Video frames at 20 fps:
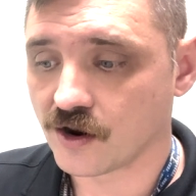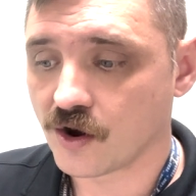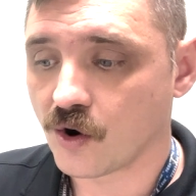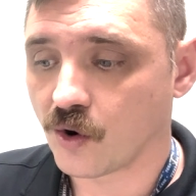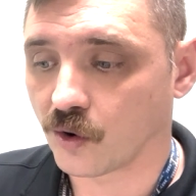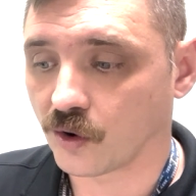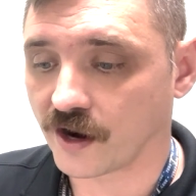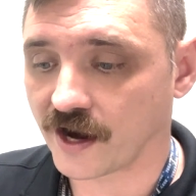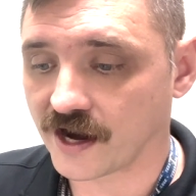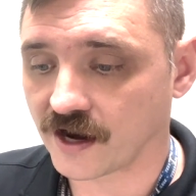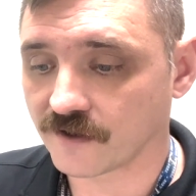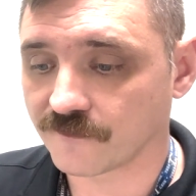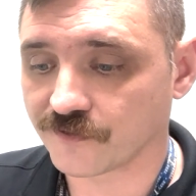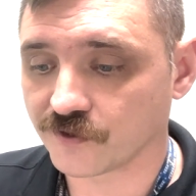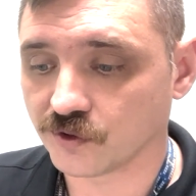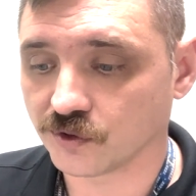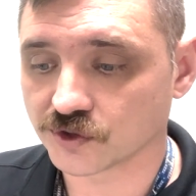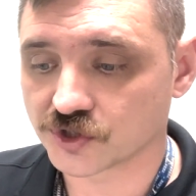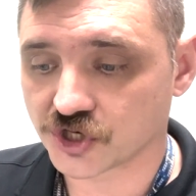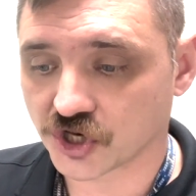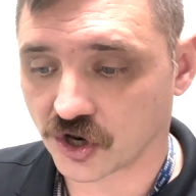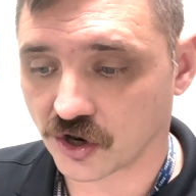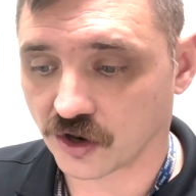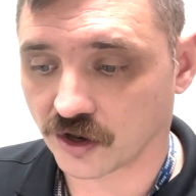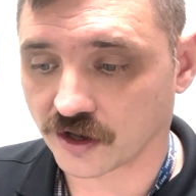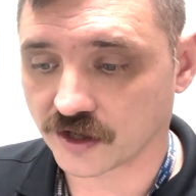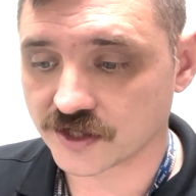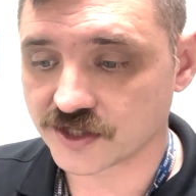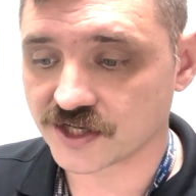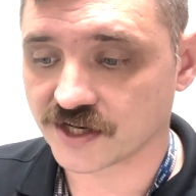or air fuel
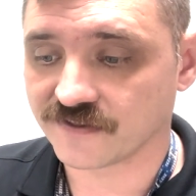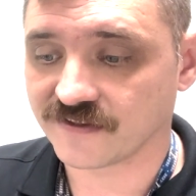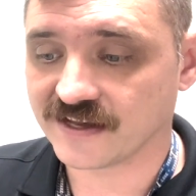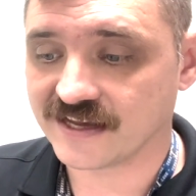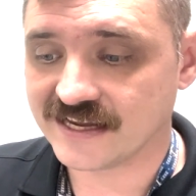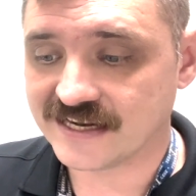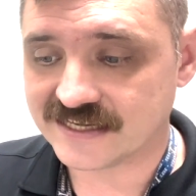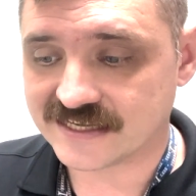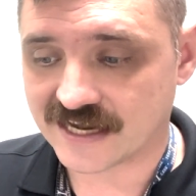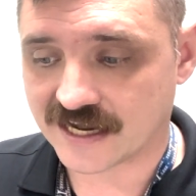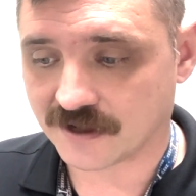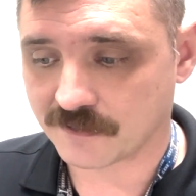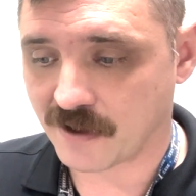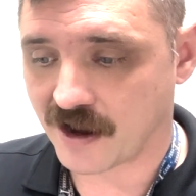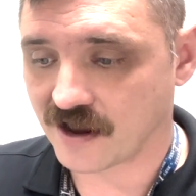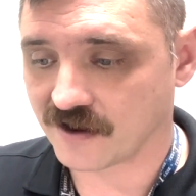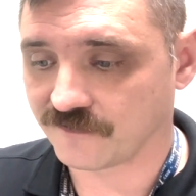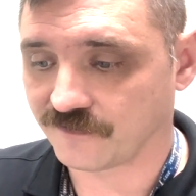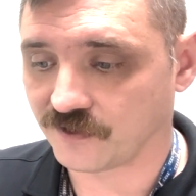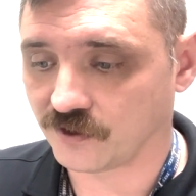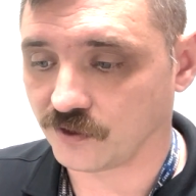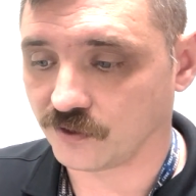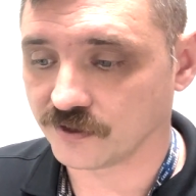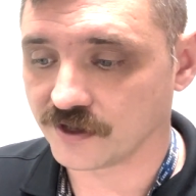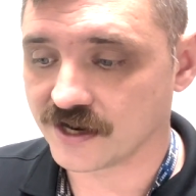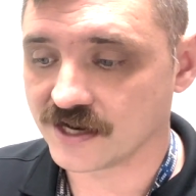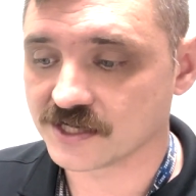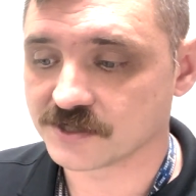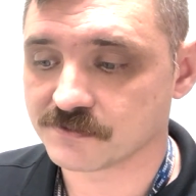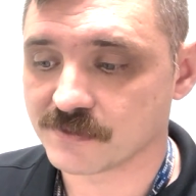charge and the intake manifold,
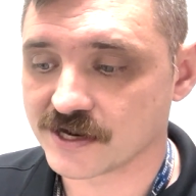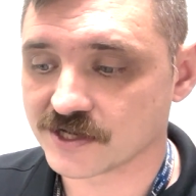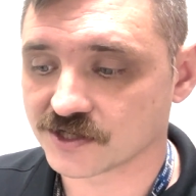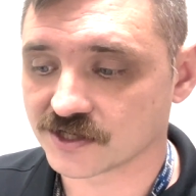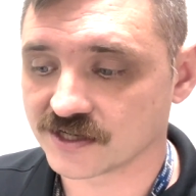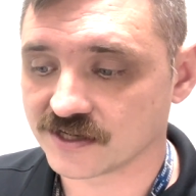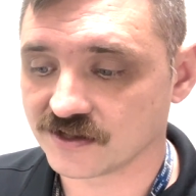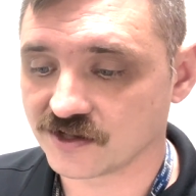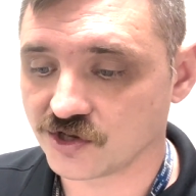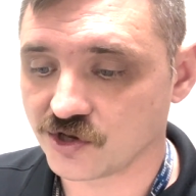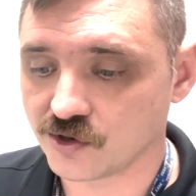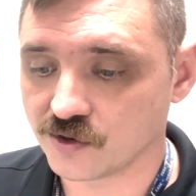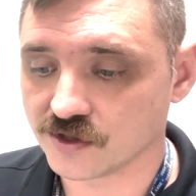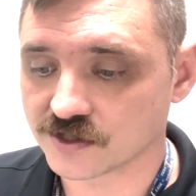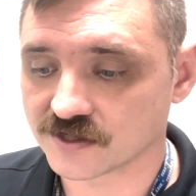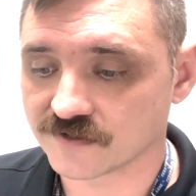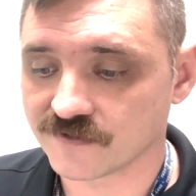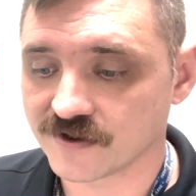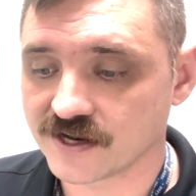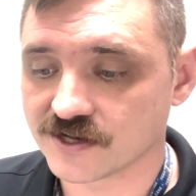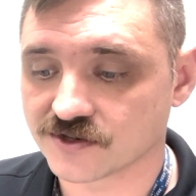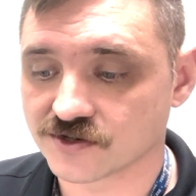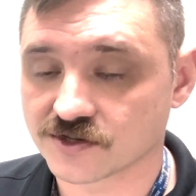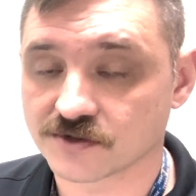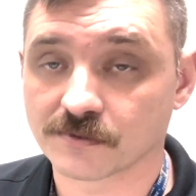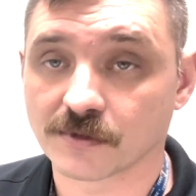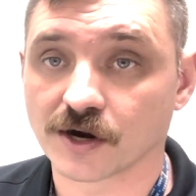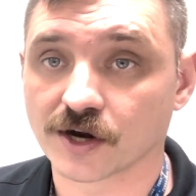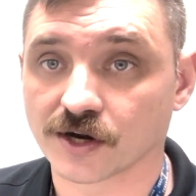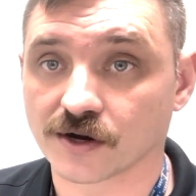and is measured in the units of inches of
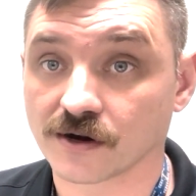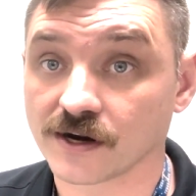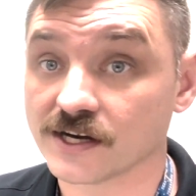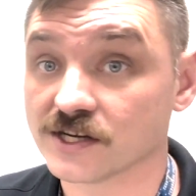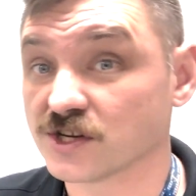mercury.